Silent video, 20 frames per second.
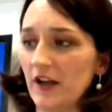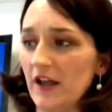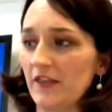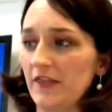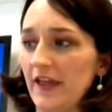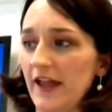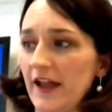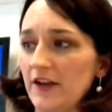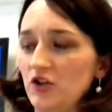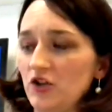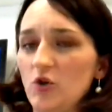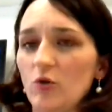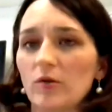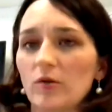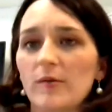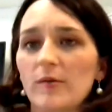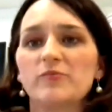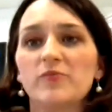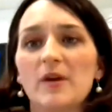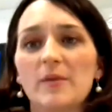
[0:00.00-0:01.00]
that you
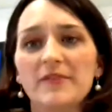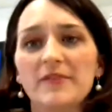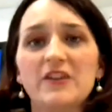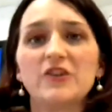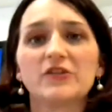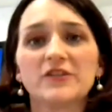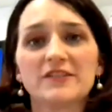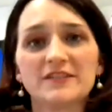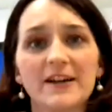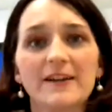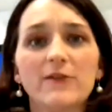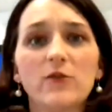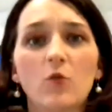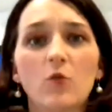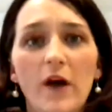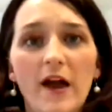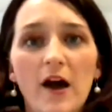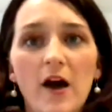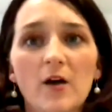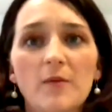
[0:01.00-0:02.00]
are representing yourself
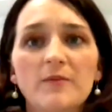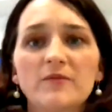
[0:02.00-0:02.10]
well and